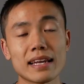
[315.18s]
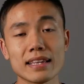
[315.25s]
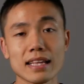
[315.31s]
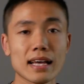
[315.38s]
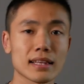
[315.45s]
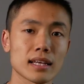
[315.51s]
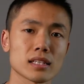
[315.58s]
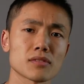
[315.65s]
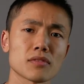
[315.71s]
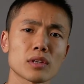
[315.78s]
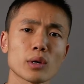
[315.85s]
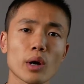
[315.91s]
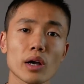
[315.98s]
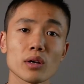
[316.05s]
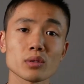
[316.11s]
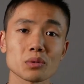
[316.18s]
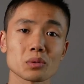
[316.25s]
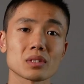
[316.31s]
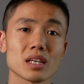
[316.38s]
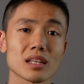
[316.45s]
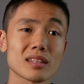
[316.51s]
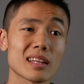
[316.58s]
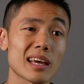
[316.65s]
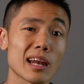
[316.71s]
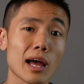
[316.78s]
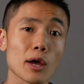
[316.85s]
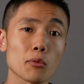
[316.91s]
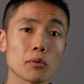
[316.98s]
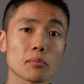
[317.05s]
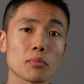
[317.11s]
in that last video, I also said that
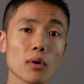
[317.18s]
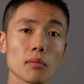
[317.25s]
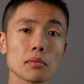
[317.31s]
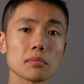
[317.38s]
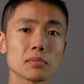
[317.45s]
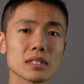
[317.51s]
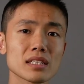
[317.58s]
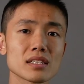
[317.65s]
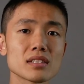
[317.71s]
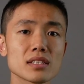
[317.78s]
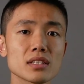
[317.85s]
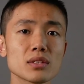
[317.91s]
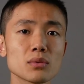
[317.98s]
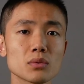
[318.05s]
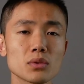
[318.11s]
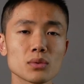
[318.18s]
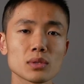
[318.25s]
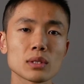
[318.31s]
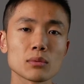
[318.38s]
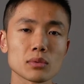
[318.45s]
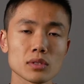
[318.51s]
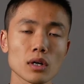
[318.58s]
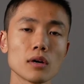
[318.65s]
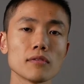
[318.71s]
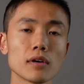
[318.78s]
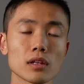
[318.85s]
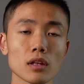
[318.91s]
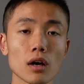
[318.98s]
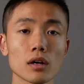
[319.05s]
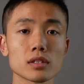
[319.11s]
I would probably continue using Resolve
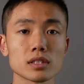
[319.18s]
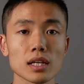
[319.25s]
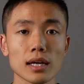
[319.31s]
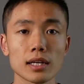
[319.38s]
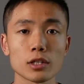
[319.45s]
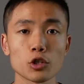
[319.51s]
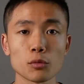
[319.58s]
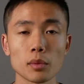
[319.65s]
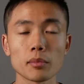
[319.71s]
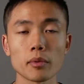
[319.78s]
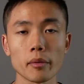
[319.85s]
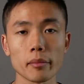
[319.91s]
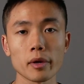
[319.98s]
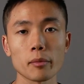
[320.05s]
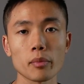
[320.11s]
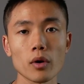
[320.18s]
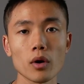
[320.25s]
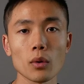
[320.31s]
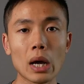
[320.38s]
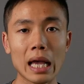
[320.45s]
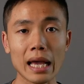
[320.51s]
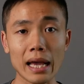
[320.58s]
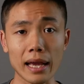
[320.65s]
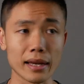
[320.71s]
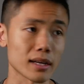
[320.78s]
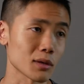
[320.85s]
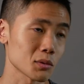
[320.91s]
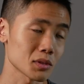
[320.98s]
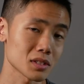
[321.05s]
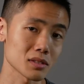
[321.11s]
alongside Adobe Premiere Pro, and
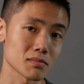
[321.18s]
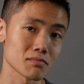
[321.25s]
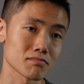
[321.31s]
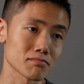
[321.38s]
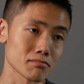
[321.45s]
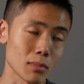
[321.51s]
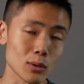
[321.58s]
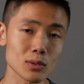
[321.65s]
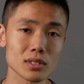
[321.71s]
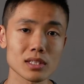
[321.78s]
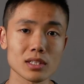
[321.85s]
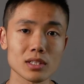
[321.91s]
I was mostly